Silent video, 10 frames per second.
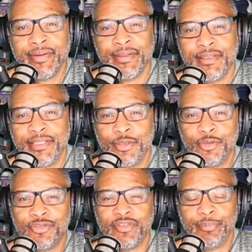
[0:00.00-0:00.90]

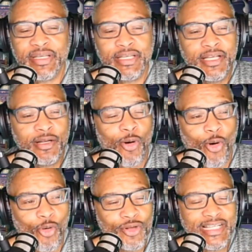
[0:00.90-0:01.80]
You should be
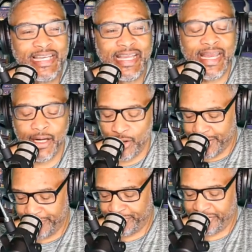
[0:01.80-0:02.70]
holy hell
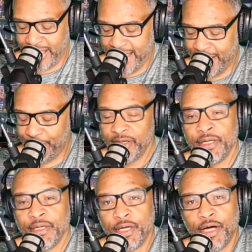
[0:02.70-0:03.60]
ashamed
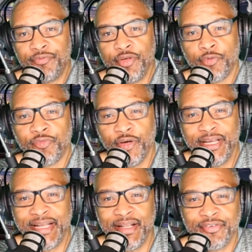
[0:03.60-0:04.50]
of your
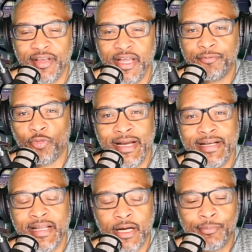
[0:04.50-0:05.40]
freaking self right
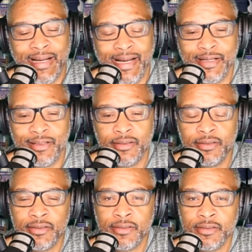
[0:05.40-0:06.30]
now, man.
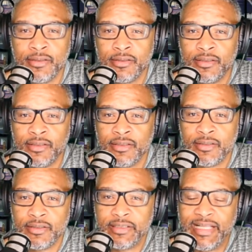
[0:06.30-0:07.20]

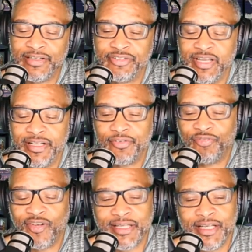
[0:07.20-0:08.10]
That shit is
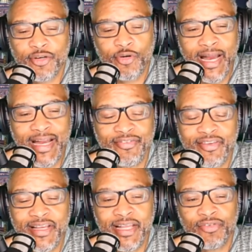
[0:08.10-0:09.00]
fucking
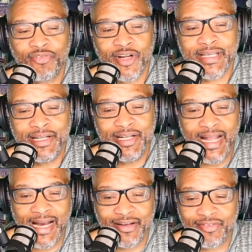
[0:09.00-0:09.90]
crazy. It's fucking
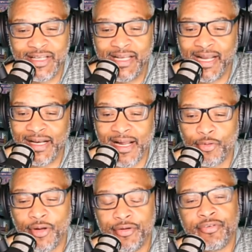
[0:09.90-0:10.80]
nasty. And I
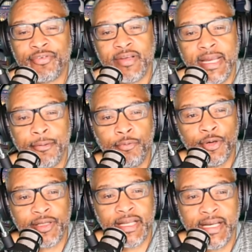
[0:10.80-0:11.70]
don't understand
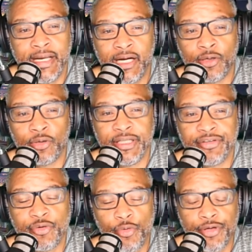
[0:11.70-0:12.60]
what the hell
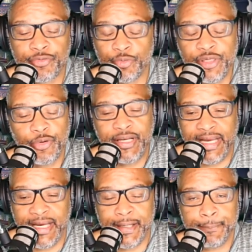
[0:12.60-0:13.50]
is going through your head.